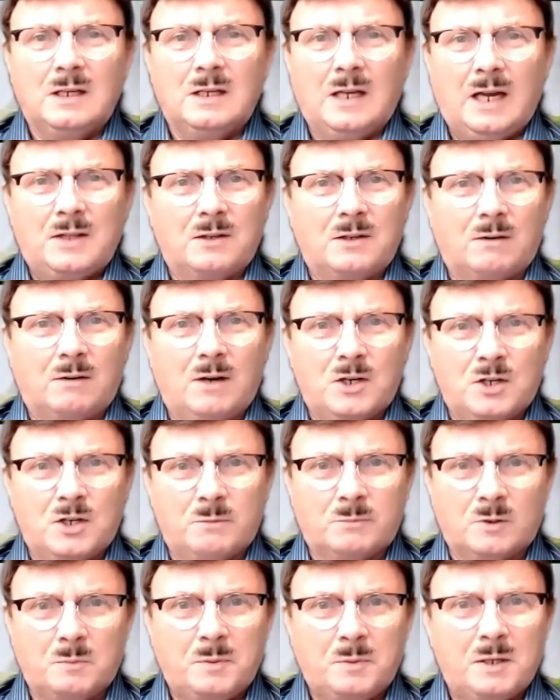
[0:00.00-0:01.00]
And there are a
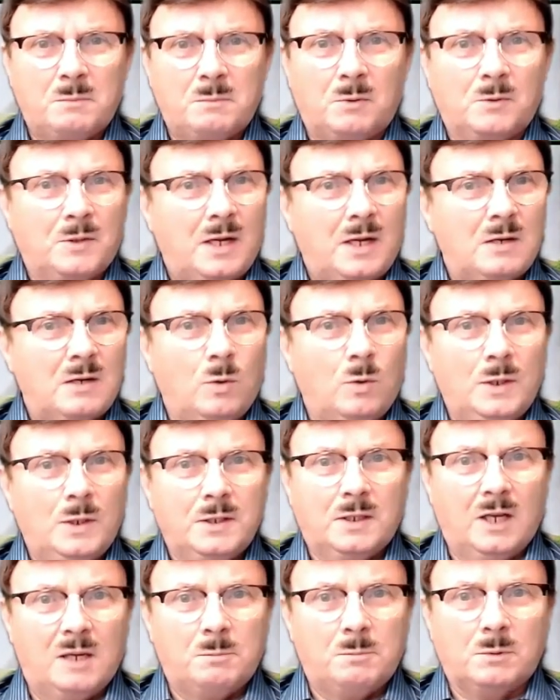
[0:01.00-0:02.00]
number of people now quite
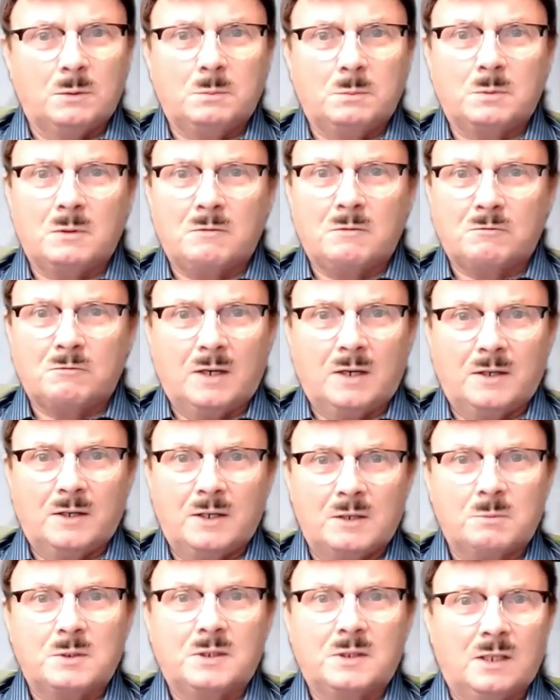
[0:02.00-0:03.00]
capable of running
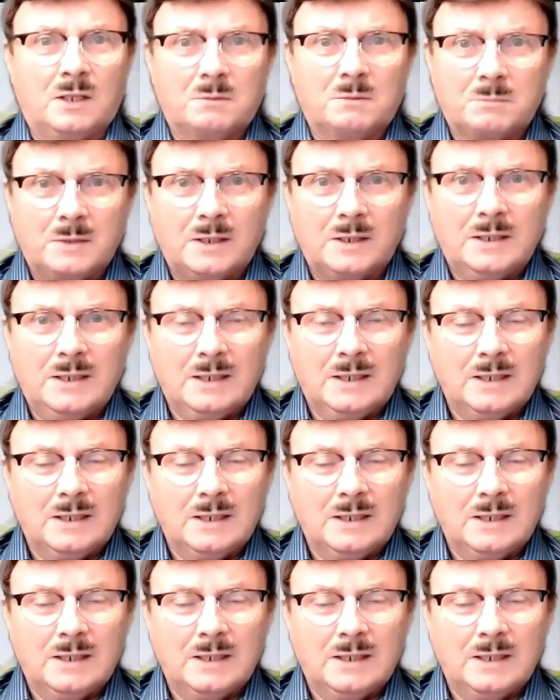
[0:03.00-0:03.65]
it without me.